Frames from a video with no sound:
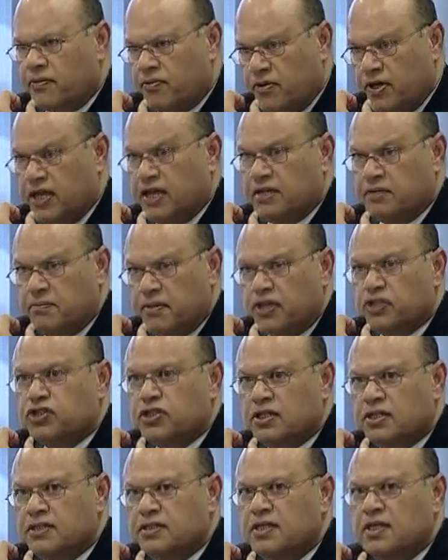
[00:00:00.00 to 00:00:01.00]

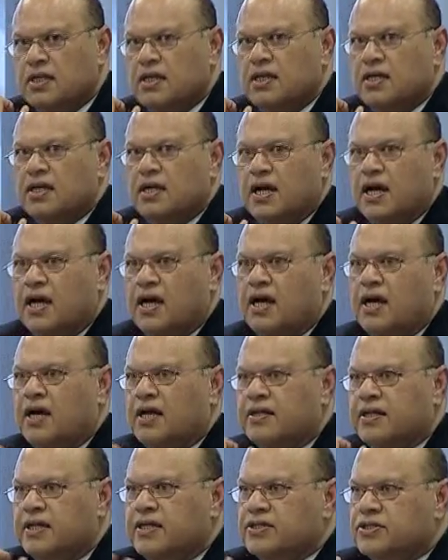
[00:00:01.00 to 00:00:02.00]
readmission.
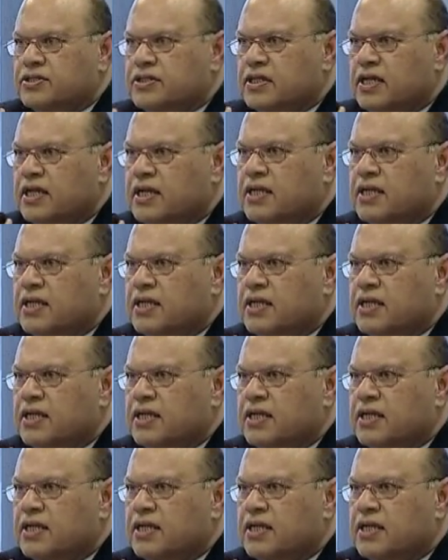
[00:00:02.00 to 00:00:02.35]
There's